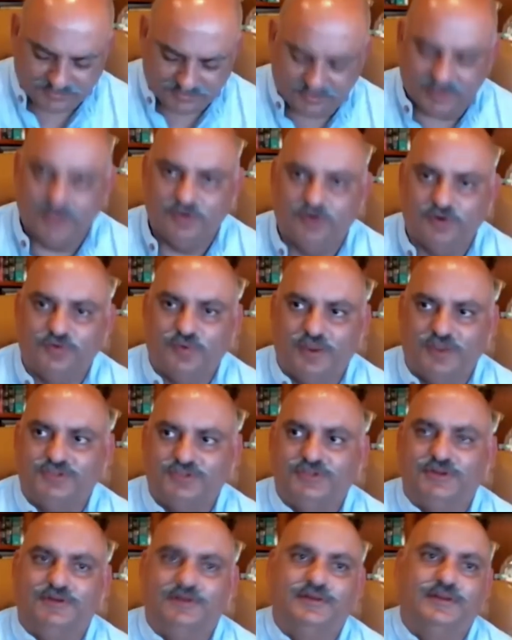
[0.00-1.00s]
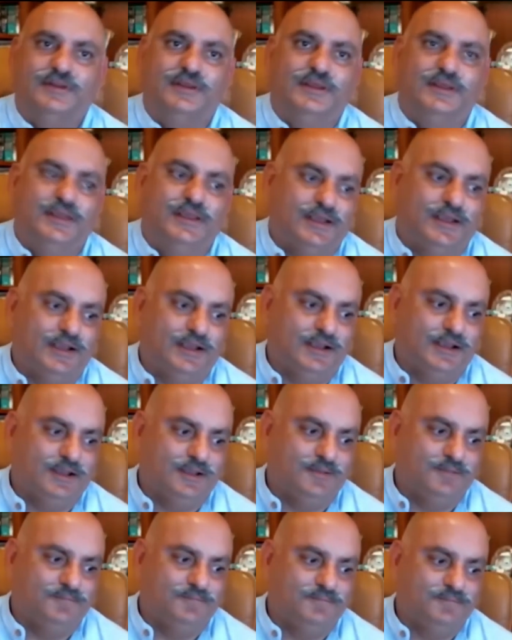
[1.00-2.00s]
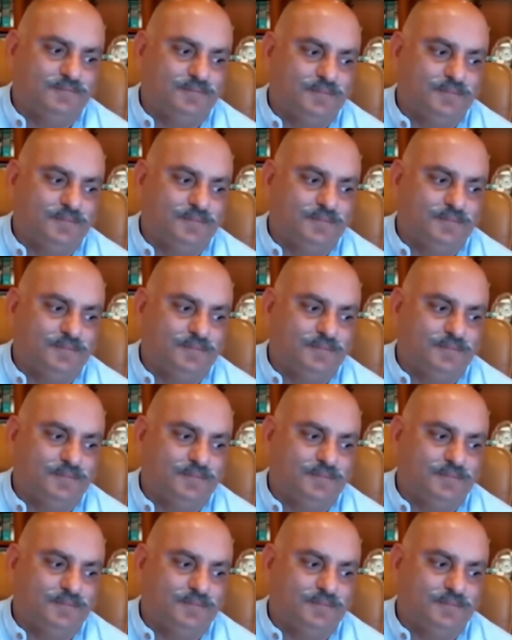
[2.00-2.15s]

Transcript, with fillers: a really good question. Um,